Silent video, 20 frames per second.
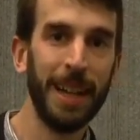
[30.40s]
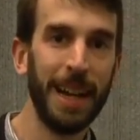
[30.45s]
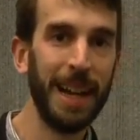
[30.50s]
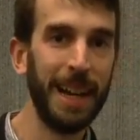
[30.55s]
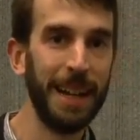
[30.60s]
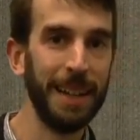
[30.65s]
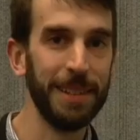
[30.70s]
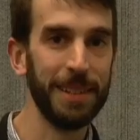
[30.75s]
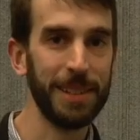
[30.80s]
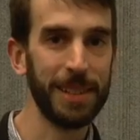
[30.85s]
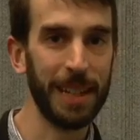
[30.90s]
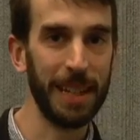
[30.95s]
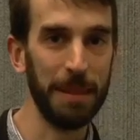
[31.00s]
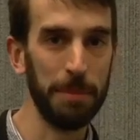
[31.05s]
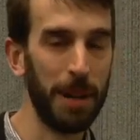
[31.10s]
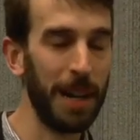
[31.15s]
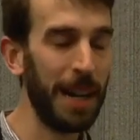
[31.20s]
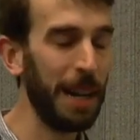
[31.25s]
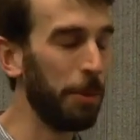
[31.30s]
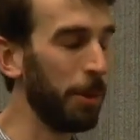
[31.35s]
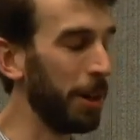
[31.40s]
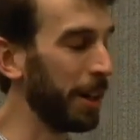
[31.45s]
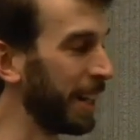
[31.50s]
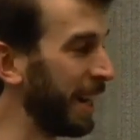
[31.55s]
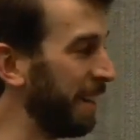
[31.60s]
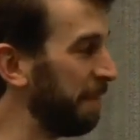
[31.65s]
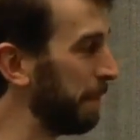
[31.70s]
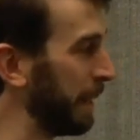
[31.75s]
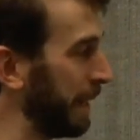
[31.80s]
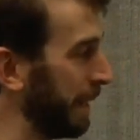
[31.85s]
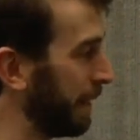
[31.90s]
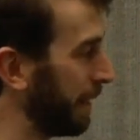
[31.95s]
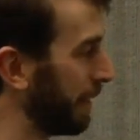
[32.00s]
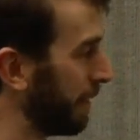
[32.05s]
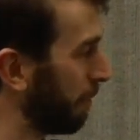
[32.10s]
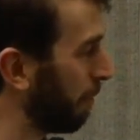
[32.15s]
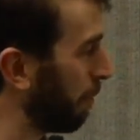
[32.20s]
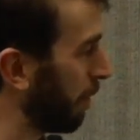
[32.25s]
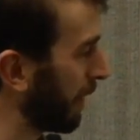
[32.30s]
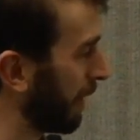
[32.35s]
And in my work, I've been
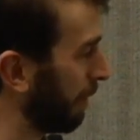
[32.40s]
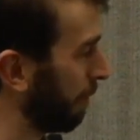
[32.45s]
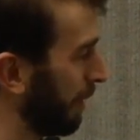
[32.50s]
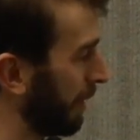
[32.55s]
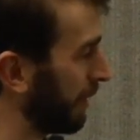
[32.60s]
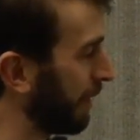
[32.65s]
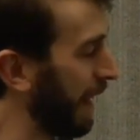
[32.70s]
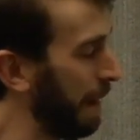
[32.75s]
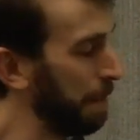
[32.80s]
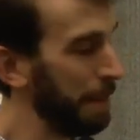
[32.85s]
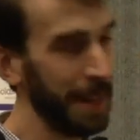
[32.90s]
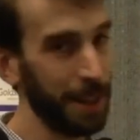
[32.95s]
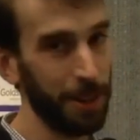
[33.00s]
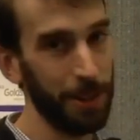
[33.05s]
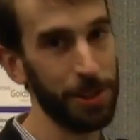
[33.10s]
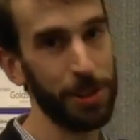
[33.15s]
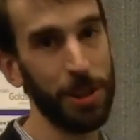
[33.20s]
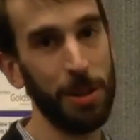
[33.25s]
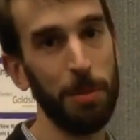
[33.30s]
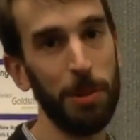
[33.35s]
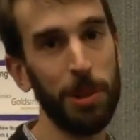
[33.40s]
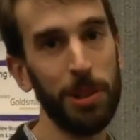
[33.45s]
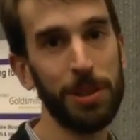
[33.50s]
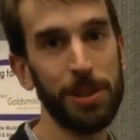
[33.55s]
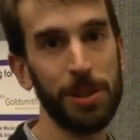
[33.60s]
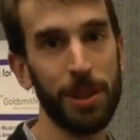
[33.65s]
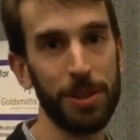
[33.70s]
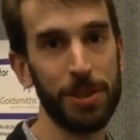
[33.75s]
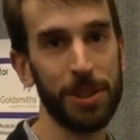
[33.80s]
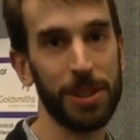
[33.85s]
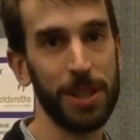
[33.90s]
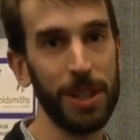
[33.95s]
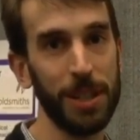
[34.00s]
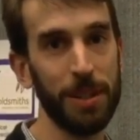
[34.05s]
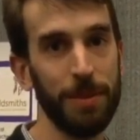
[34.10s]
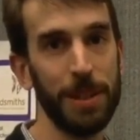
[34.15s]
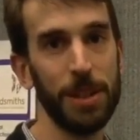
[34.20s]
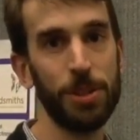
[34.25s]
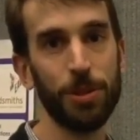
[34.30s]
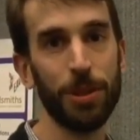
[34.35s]
working with iPad ensembles, not just
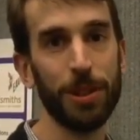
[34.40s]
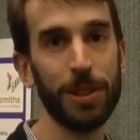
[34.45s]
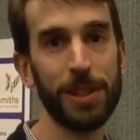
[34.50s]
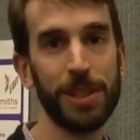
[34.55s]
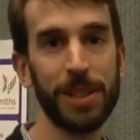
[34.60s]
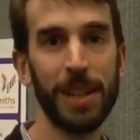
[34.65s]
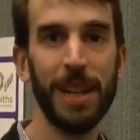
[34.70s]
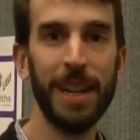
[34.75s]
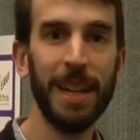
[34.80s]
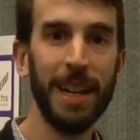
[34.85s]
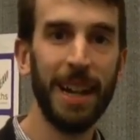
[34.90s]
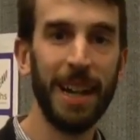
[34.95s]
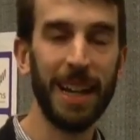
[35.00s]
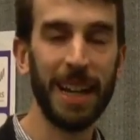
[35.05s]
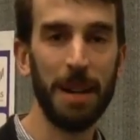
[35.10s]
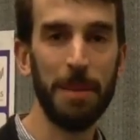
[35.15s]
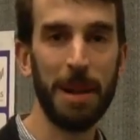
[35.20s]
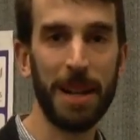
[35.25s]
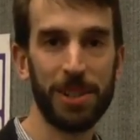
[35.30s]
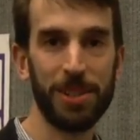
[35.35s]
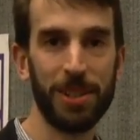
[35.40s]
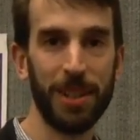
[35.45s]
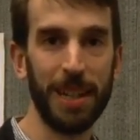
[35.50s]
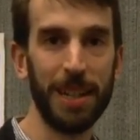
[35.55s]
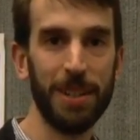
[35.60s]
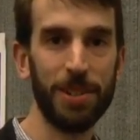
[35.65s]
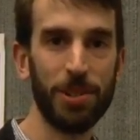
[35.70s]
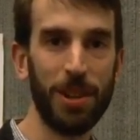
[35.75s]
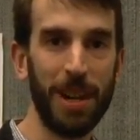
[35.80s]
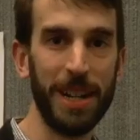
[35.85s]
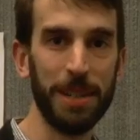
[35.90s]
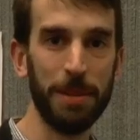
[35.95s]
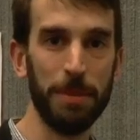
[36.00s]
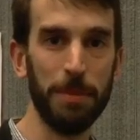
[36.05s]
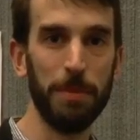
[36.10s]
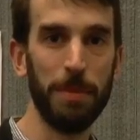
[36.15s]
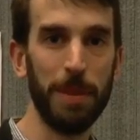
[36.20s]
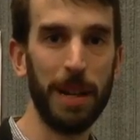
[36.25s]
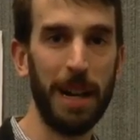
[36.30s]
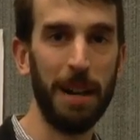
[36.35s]
individuals. I'm actually trying
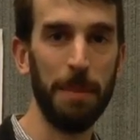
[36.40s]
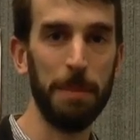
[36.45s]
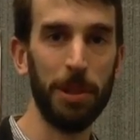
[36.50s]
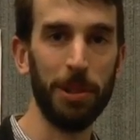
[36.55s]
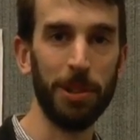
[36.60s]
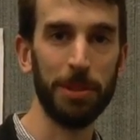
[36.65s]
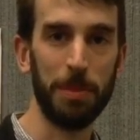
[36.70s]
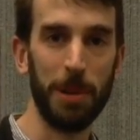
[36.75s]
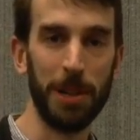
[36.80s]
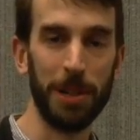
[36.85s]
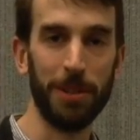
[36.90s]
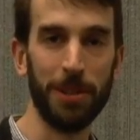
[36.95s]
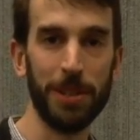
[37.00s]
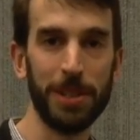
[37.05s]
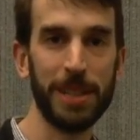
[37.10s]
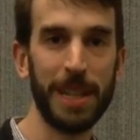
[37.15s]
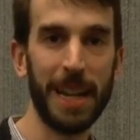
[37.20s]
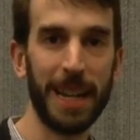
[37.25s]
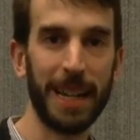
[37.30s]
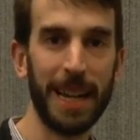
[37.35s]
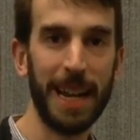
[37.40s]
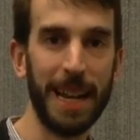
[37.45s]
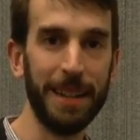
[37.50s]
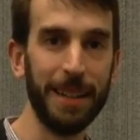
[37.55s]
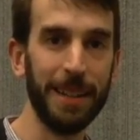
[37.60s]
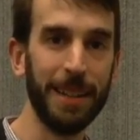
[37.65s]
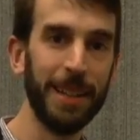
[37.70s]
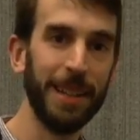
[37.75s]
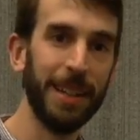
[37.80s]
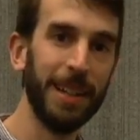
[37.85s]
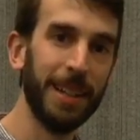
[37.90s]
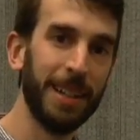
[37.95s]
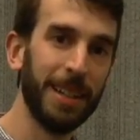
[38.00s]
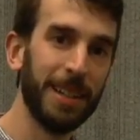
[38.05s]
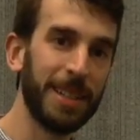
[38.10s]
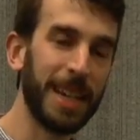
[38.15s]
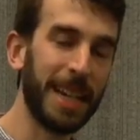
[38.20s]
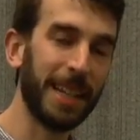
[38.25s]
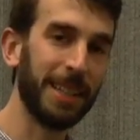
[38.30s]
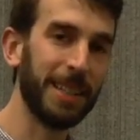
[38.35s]
to build models that can
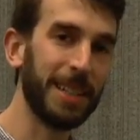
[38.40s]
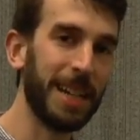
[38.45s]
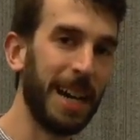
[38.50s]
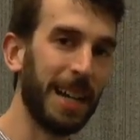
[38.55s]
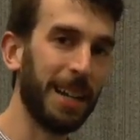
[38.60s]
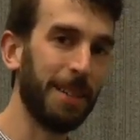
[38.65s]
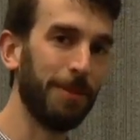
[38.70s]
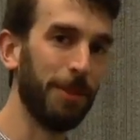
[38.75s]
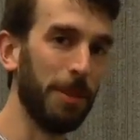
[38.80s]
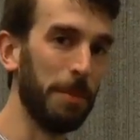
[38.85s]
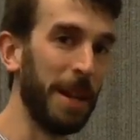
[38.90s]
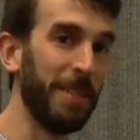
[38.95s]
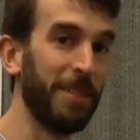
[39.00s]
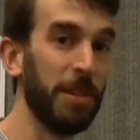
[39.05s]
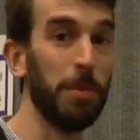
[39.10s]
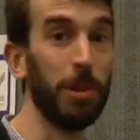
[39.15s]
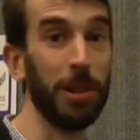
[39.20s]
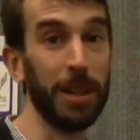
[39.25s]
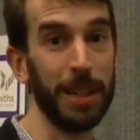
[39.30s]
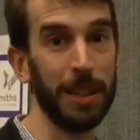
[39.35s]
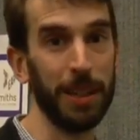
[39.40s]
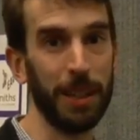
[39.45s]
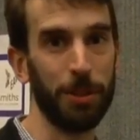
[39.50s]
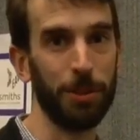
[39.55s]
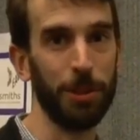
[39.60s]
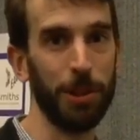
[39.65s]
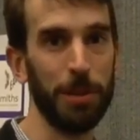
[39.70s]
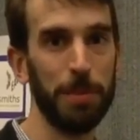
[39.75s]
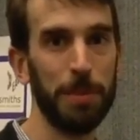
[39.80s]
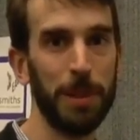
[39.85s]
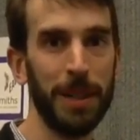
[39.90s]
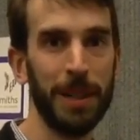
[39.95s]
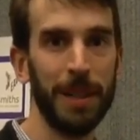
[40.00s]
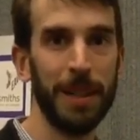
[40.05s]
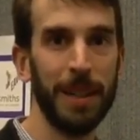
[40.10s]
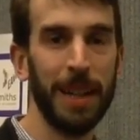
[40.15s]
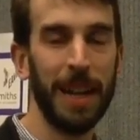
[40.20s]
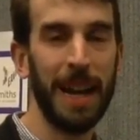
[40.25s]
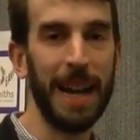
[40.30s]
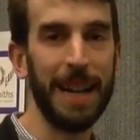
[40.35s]
take the data from everybody in the group
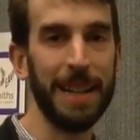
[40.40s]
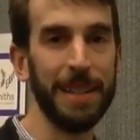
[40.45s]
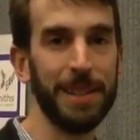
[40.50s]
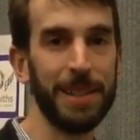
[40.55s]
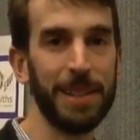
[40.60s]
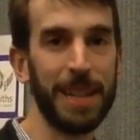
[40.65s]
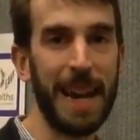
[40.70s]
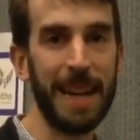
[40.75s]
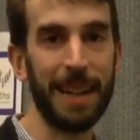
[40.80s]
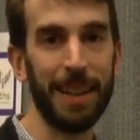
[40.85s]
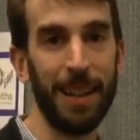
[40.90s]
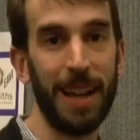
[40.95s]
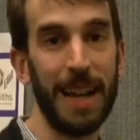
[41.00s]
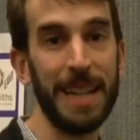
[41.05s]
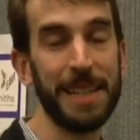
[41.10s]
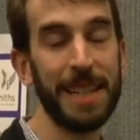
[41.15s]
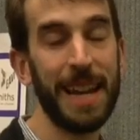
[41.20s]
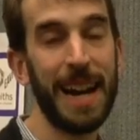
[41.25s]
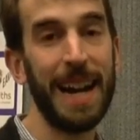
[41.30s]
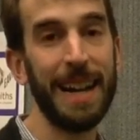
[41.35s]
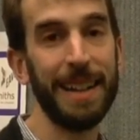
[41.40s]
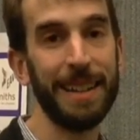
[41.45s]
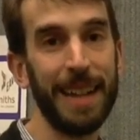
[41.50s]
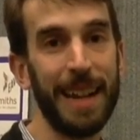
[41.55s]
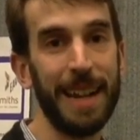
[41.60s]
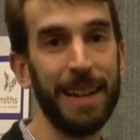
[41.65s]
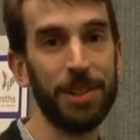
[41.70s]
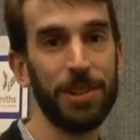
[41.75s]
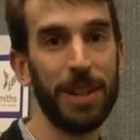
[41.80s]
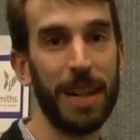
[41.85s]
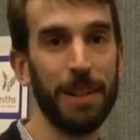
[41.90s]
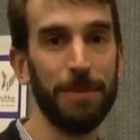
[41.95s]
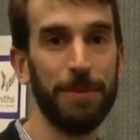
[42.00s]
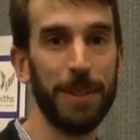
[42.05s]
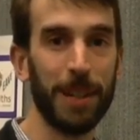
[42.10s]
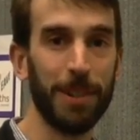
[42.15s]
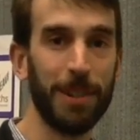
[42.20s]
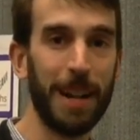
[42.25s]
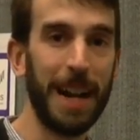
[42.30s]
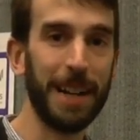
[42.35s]
and analyze that and try to
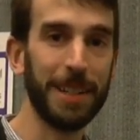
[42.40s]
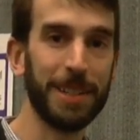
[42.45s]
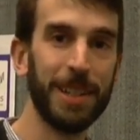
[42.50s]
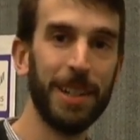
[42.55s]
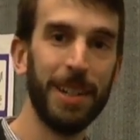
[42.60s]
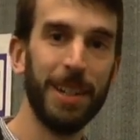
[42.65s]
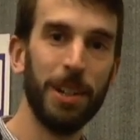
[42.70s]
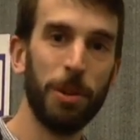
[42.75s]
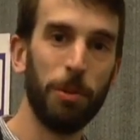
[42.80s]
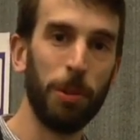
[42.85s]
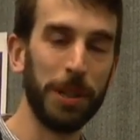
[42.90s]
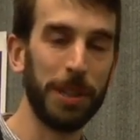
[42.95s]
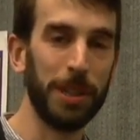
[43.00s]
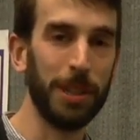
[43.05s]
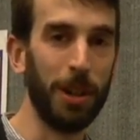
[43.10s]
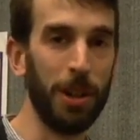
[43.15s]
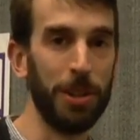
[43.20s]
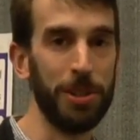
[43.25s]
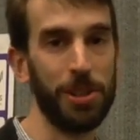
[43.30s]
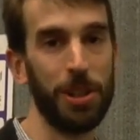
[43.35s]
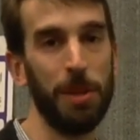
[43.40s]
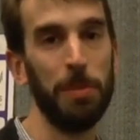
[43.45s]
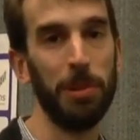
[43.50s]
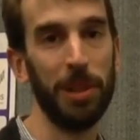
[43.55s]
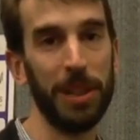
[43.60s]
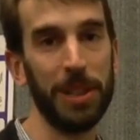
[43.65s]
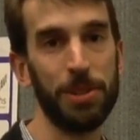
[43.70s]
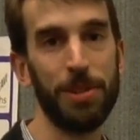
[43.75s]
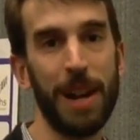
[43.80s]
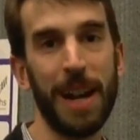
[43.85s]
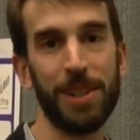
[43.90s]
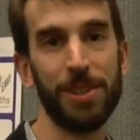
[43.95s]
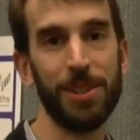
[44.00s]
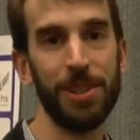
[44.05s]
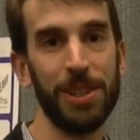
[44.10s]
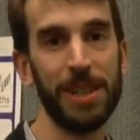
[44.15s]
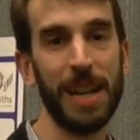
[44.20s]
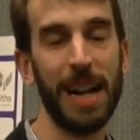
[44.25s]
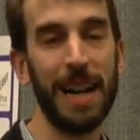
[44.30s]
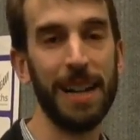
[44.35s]
figure out what the ensemble
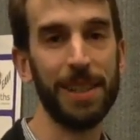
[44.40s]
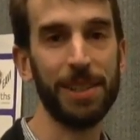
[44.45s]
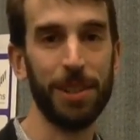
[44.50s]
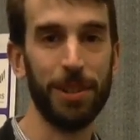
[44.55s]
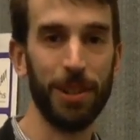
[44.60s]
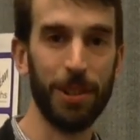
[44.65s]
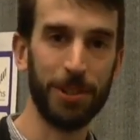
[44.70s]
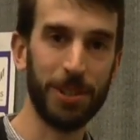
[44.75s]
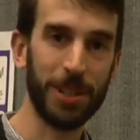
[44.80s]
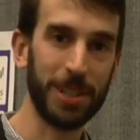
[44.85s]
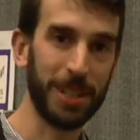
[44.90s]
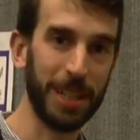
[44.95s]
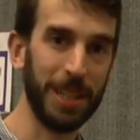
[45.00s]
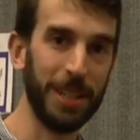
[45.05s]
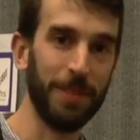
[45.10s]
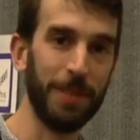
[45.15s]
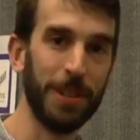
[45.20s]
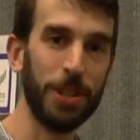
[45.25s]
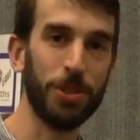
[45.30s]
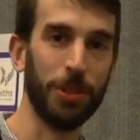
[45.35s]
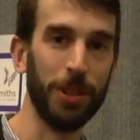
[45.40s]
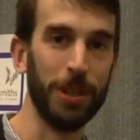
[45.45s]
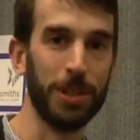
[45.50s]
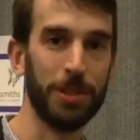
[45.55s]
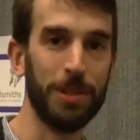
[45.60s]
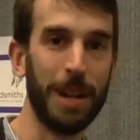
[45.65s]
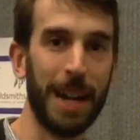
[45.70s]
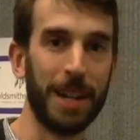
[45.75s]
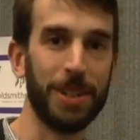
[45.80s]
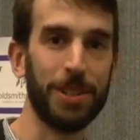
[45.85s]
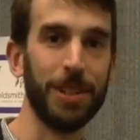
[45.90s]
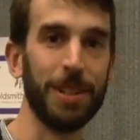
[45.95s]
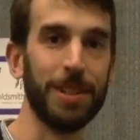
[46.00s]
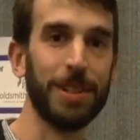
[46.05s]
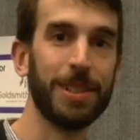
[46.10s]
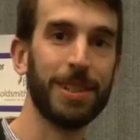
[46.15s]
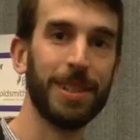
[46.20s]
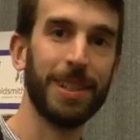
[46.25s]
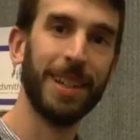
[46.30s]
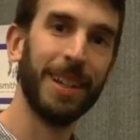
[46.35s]
interactions are, so not just individual
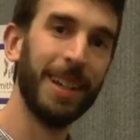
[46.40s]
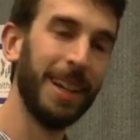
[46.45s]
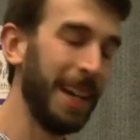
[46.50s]
interactions.